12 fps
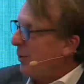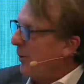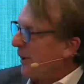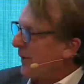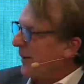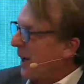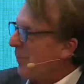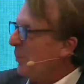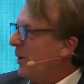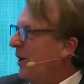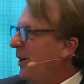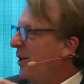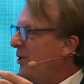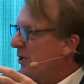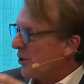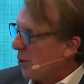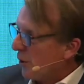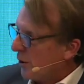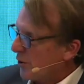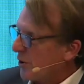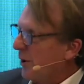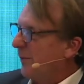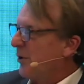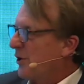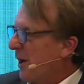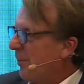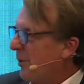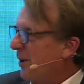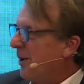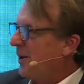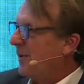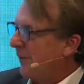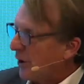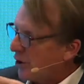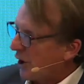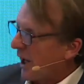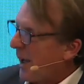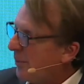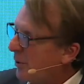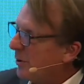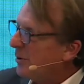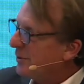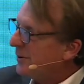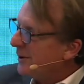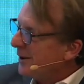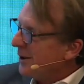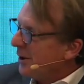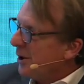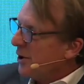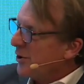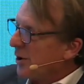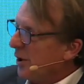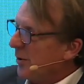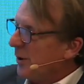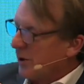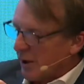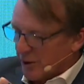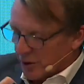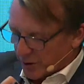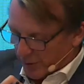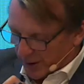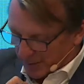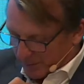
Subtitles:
other companies. There's oil service companies, venture capital. So it's a great